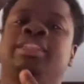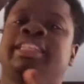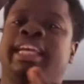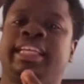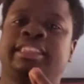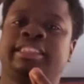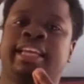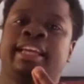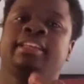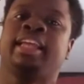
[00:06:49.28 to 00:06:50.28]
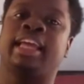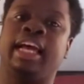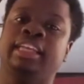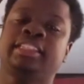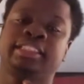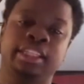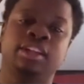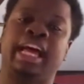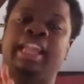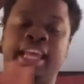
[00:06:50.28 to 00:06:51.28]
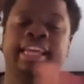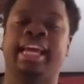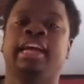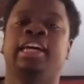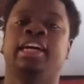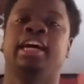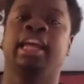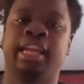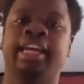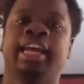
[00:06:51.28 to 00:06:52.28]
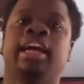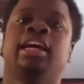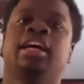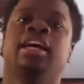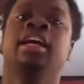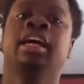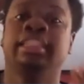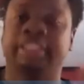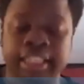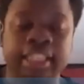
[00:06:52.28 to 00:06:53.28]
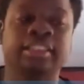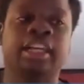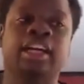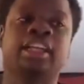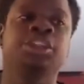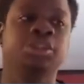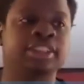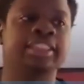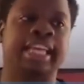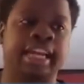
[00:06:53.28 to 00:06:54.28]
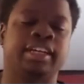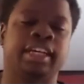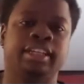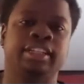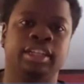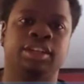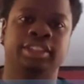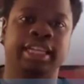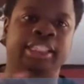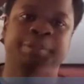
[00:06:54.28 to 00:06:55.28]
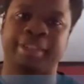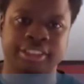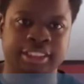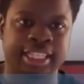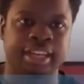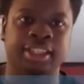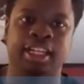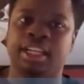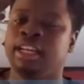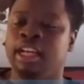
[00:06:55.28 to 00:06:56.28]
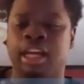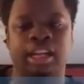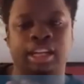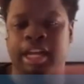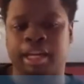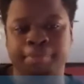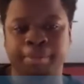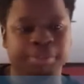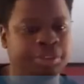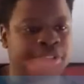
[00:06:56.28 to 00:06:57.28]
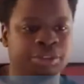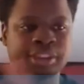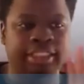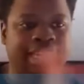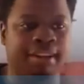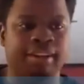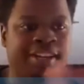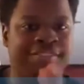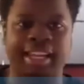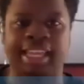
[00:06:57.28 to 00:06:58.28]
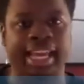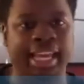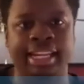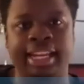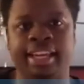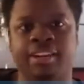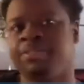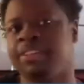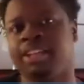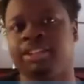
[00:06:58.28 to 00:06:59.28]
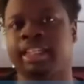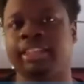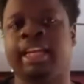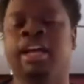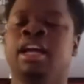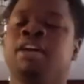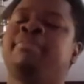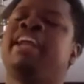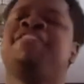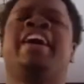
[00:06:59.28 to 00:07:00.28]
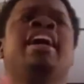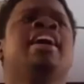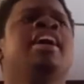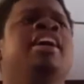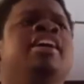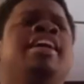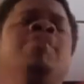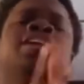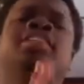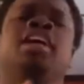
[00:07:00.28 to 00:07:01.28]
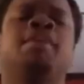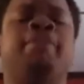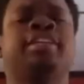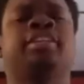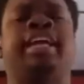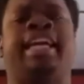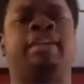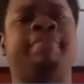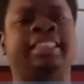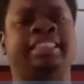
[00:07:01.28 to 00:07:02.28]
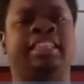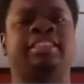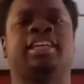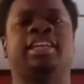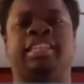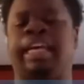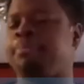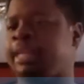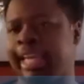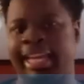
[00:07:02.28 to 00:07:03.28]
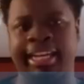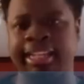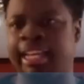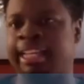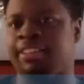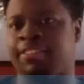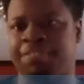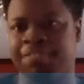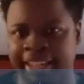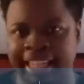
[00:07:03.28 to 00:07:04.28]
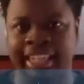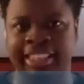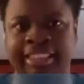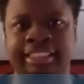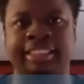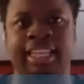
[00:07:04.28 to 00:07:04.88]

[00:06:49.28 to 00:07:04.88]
wasn't hit the same. Like, I like CapCut. TikTok uses CapCut, you know what I'm saying? It sponsors CapCut. A lot of people use this CapCut for like editing or videos like that. Matter of fact, can we talk about the anime TikTok that have been editing the freak out of these